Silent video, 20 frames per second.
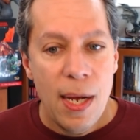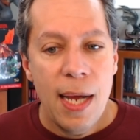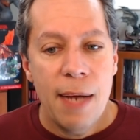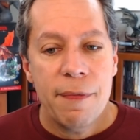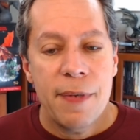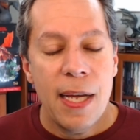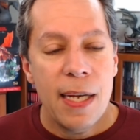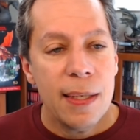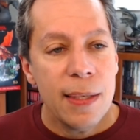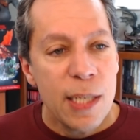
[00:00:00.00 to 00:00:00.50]
I've
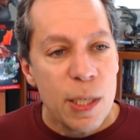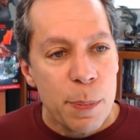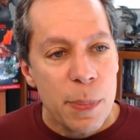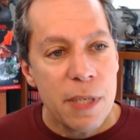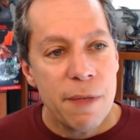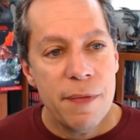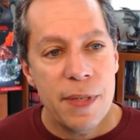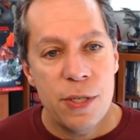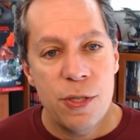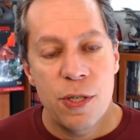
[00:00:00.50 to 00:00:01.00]
got a little bit
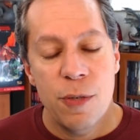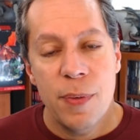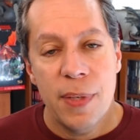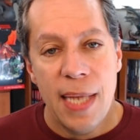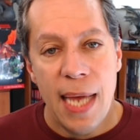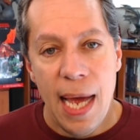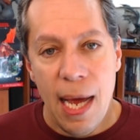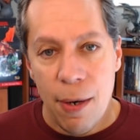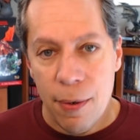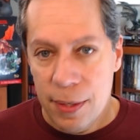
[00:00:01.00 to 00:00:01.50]
of issue with
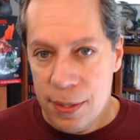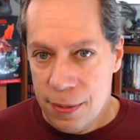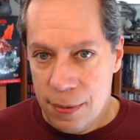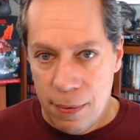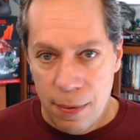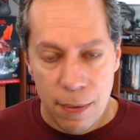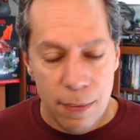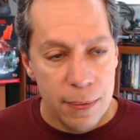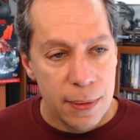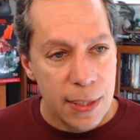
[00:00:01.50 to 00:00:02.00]
how it's
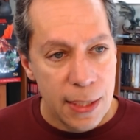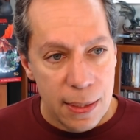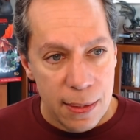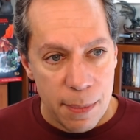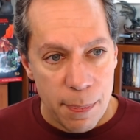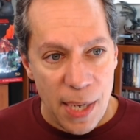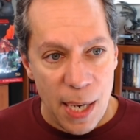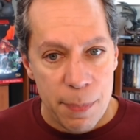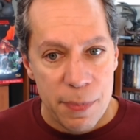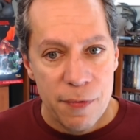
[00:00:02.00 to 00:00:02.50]
only in the
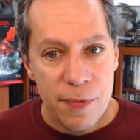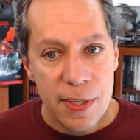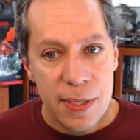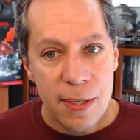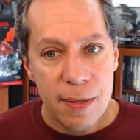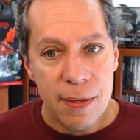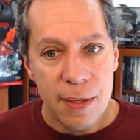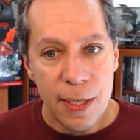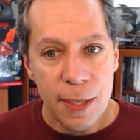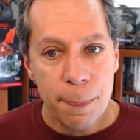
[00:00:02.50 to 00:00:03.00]
maps
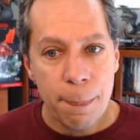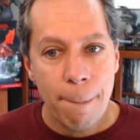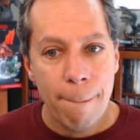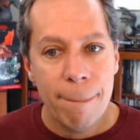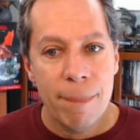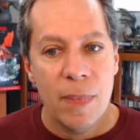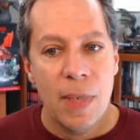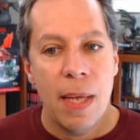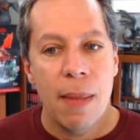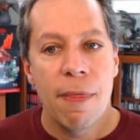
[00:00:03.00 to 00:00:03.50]
VTT.
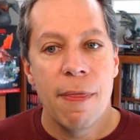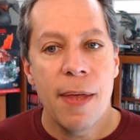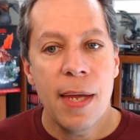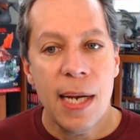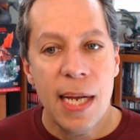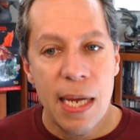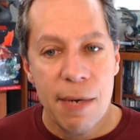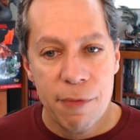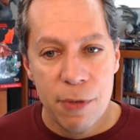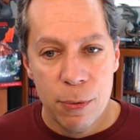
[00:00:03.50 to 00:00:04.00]
Then
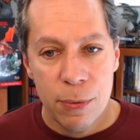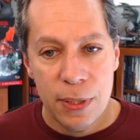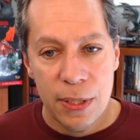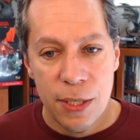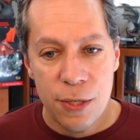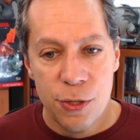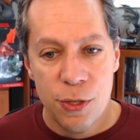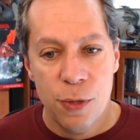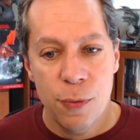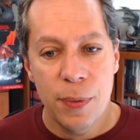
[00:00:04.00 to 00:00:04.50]
I have a real
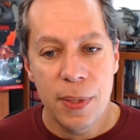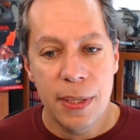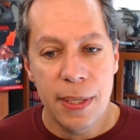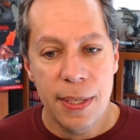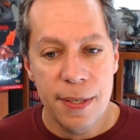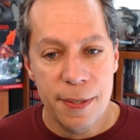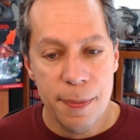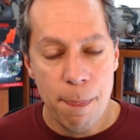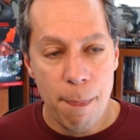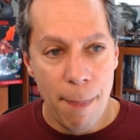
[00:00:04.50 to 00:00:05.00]
issue with
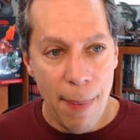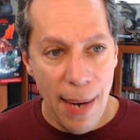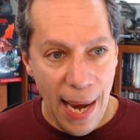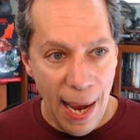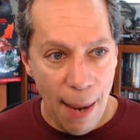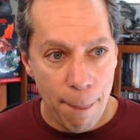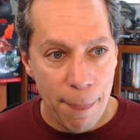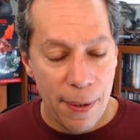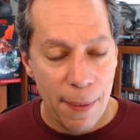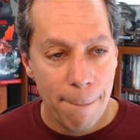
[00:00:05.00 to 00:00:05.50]
this
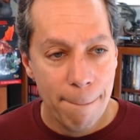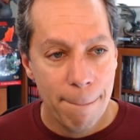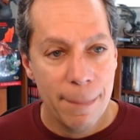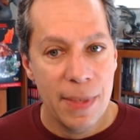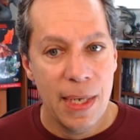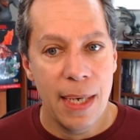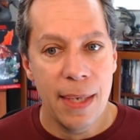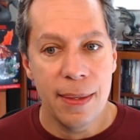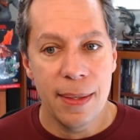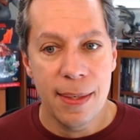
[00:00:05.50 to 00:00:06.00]
map
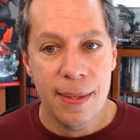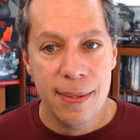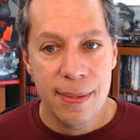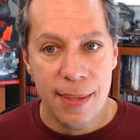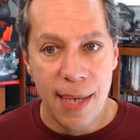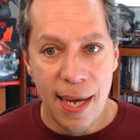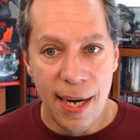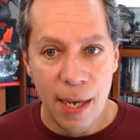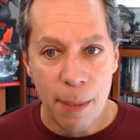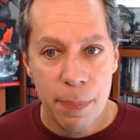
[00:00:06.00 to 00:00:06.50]
and the
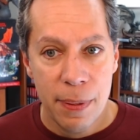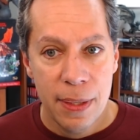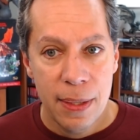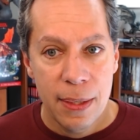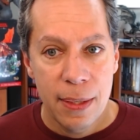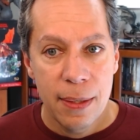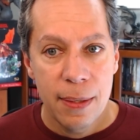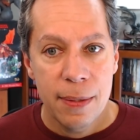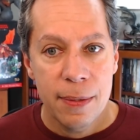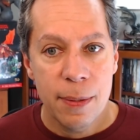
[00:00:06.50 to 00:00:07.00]
setup.
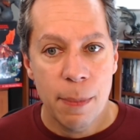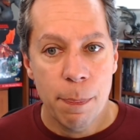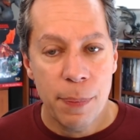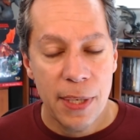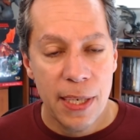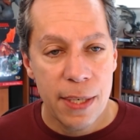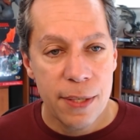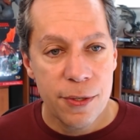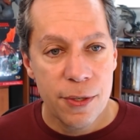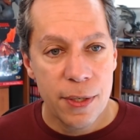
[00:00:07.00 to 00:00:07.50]

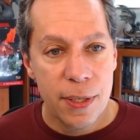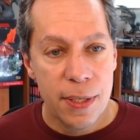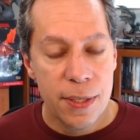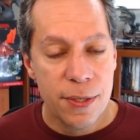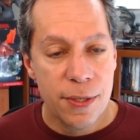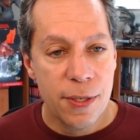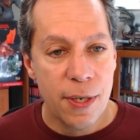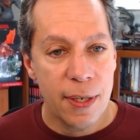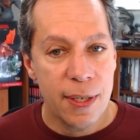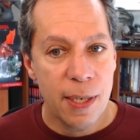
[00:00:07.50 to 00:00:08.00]
Players are going to
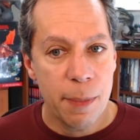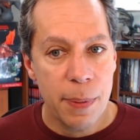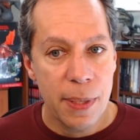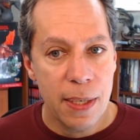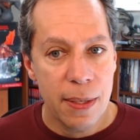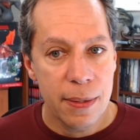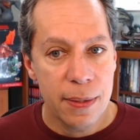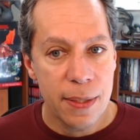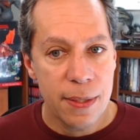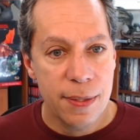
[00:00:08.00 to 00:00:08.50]
start up
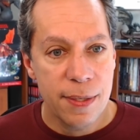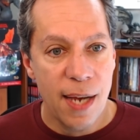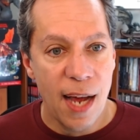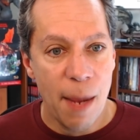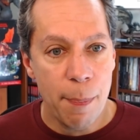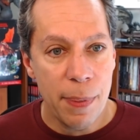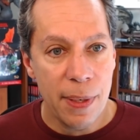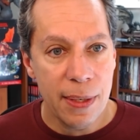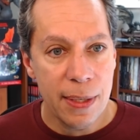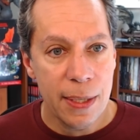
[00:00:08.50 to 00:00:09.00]
here in this
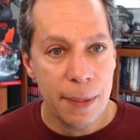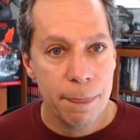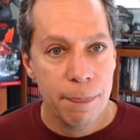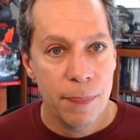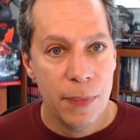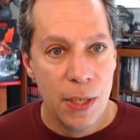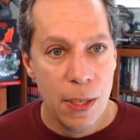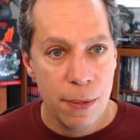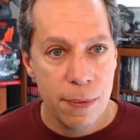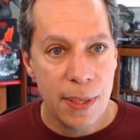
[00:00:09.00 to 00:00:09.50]
top area.
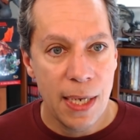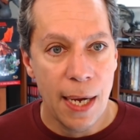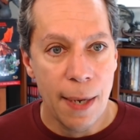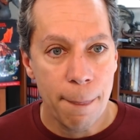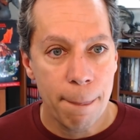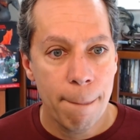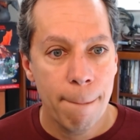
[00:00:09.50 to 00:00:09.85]
Okay.